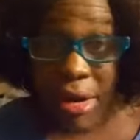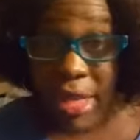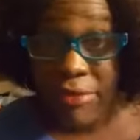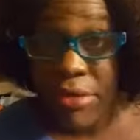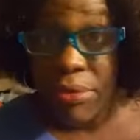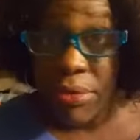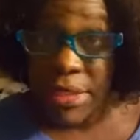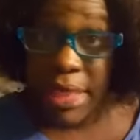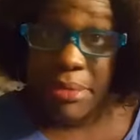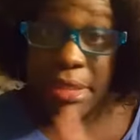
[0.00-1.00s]
I'm sorry if the
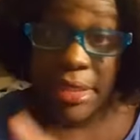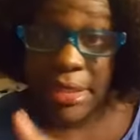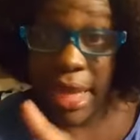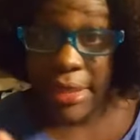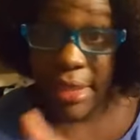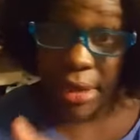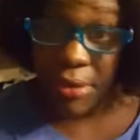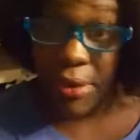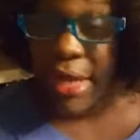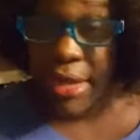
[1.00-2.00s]
reception is not
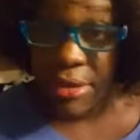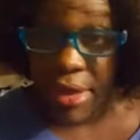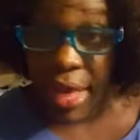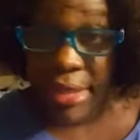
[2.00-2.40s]
that great.